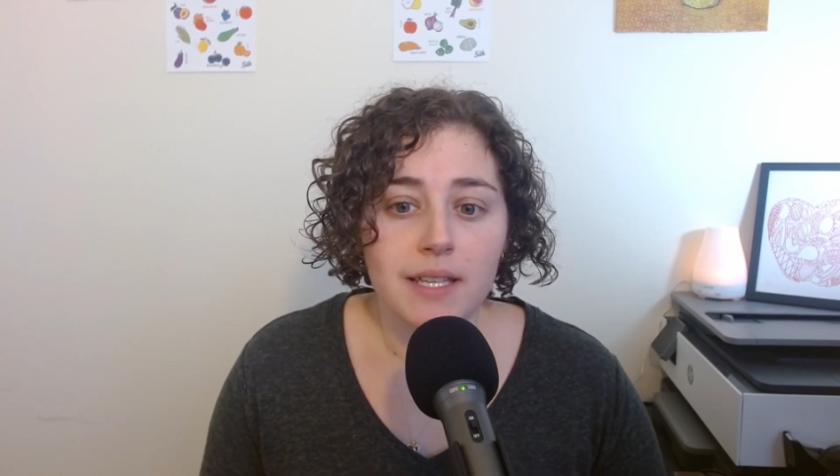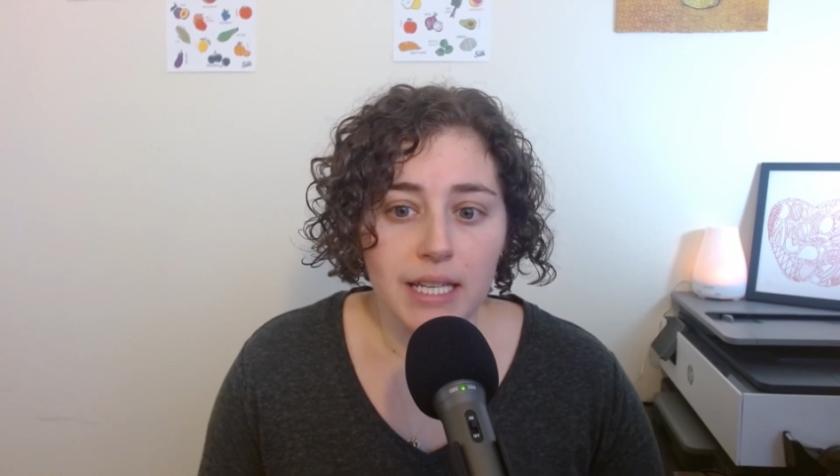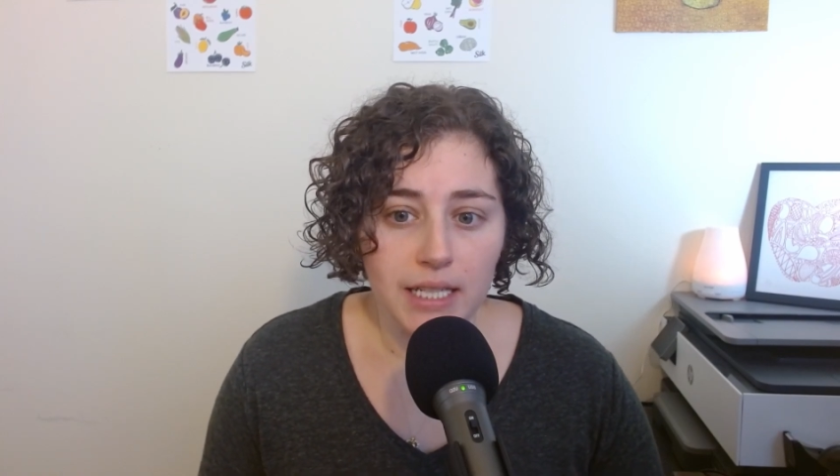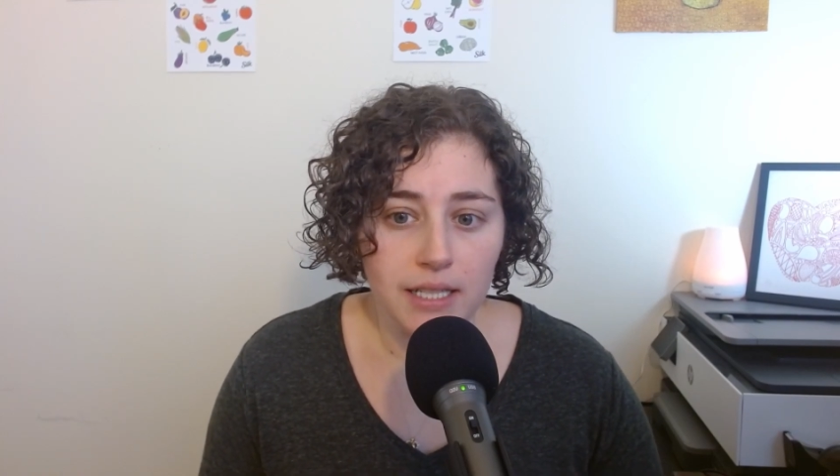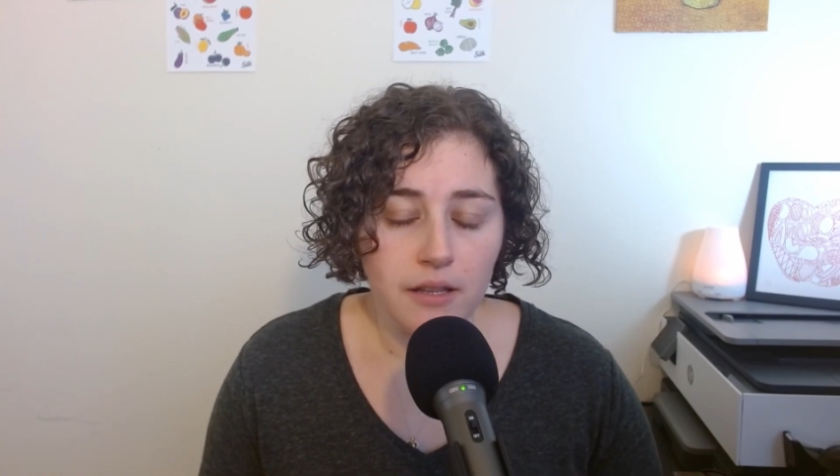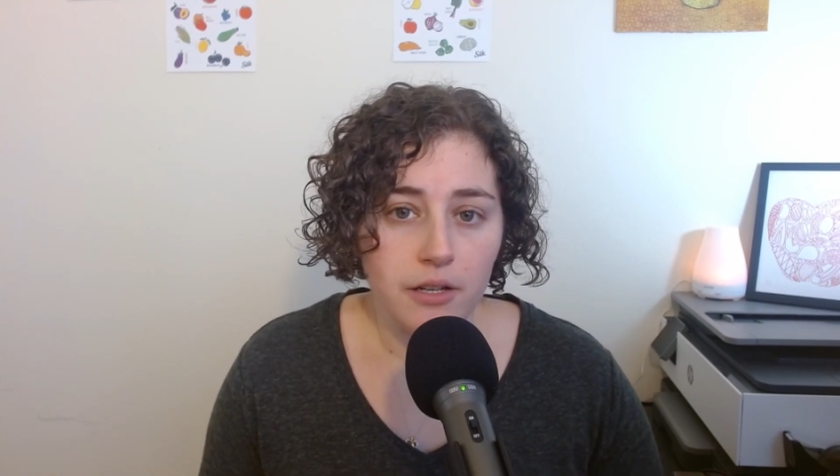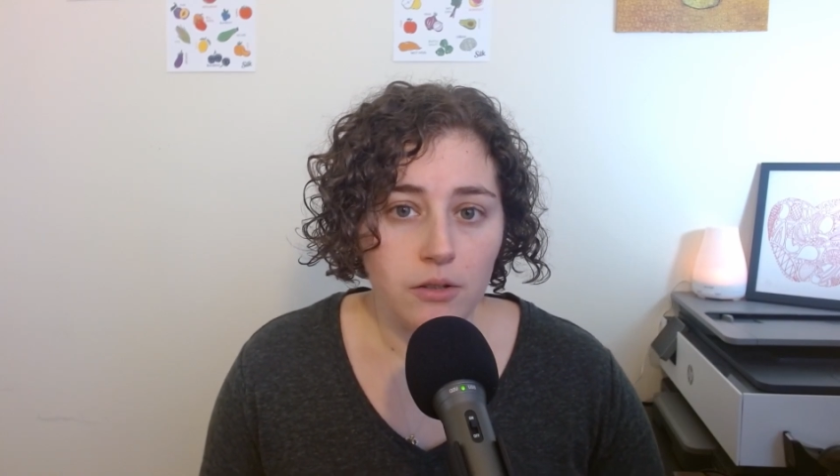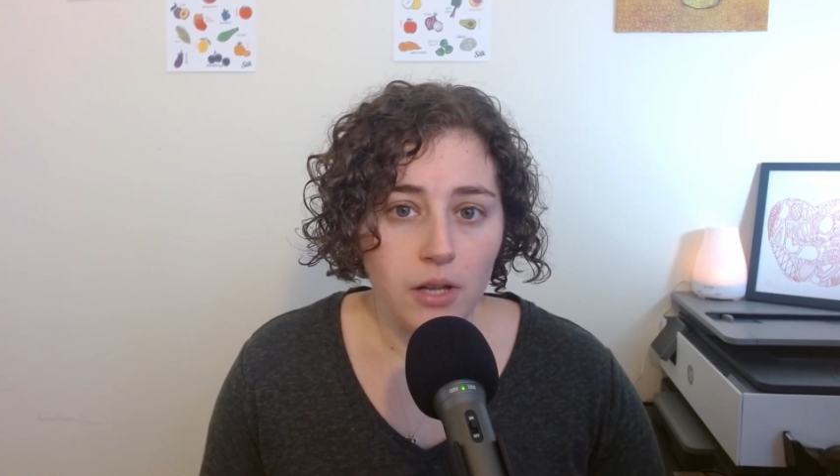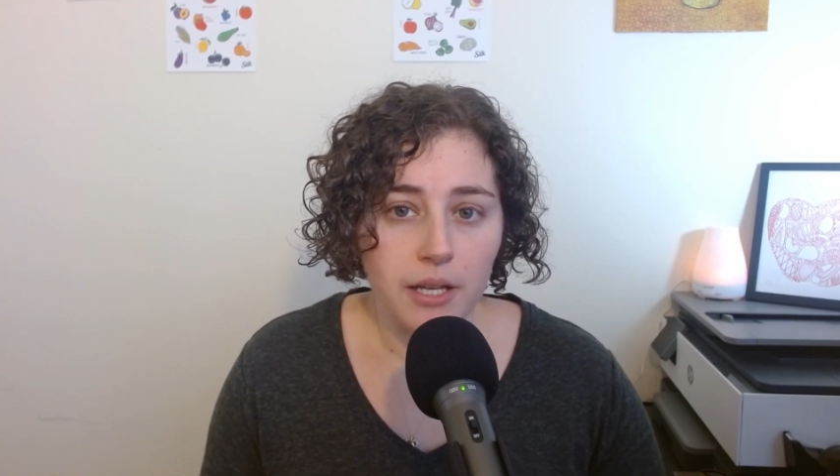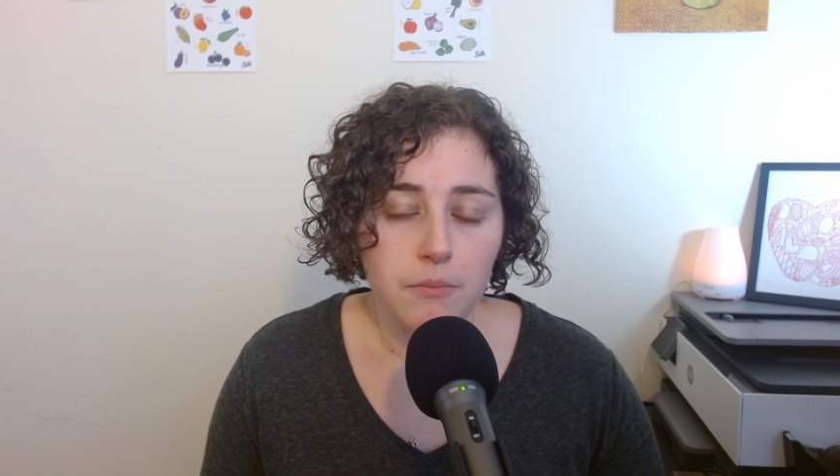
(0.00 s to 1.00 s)
in their
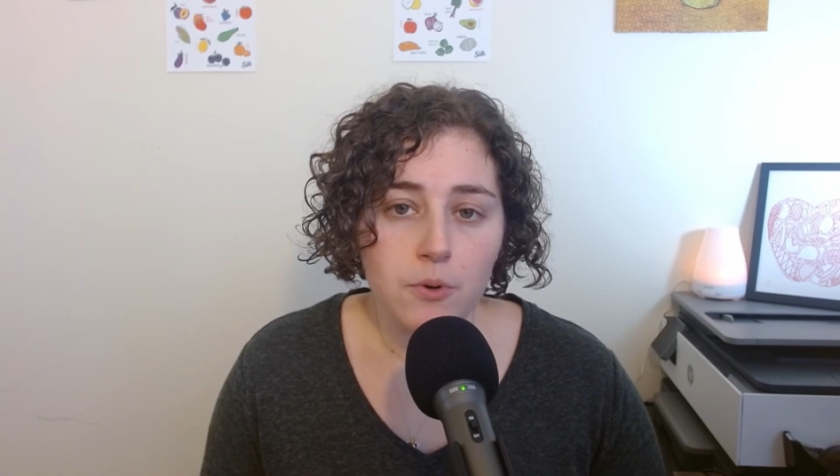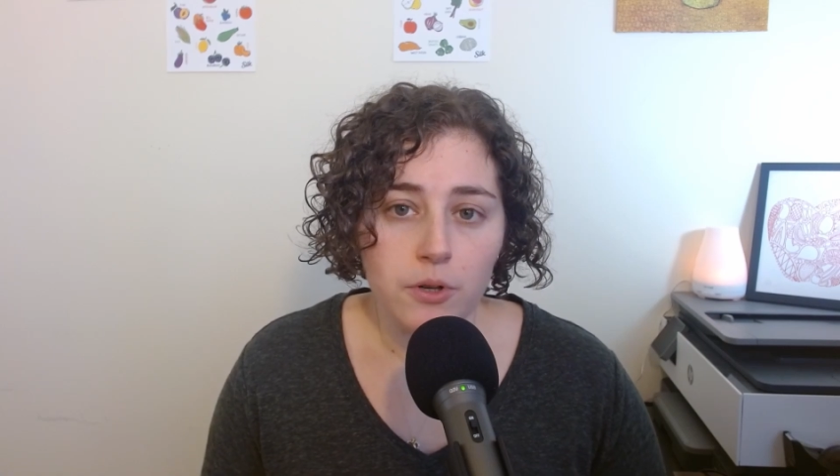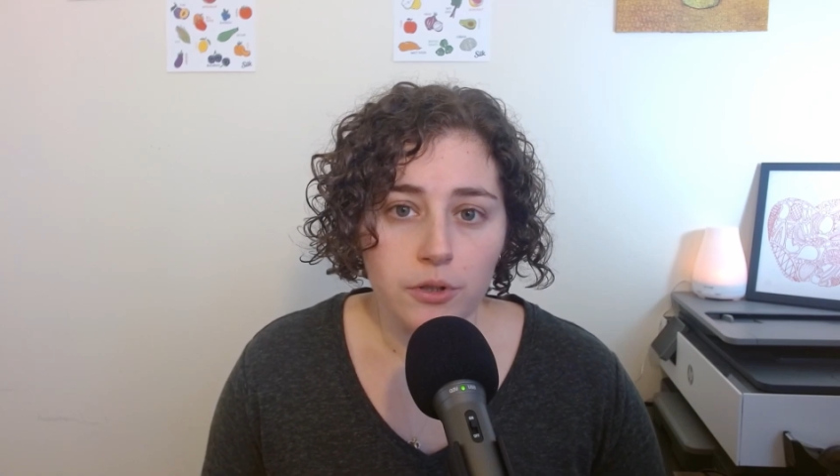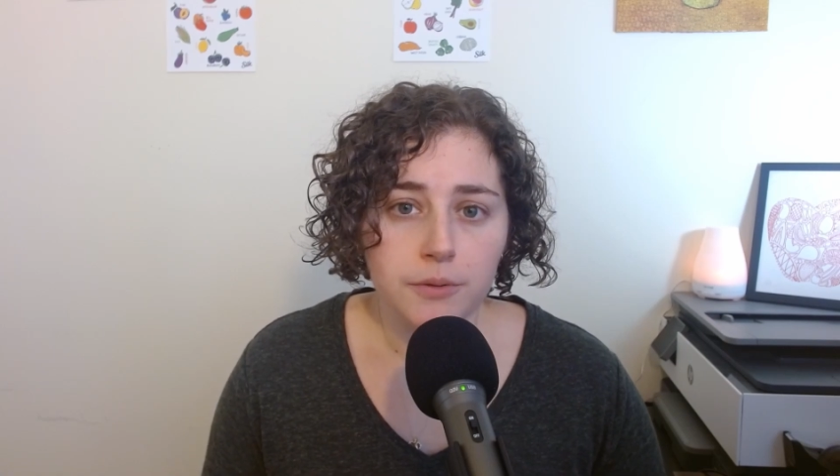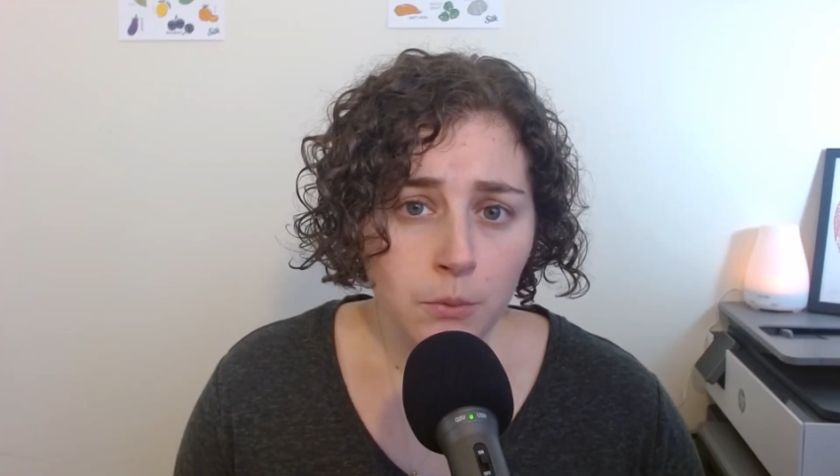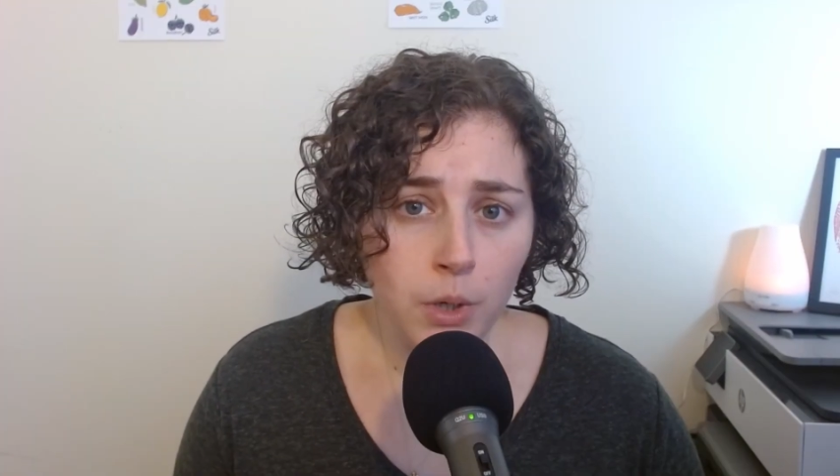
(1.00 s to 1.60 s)
client portal.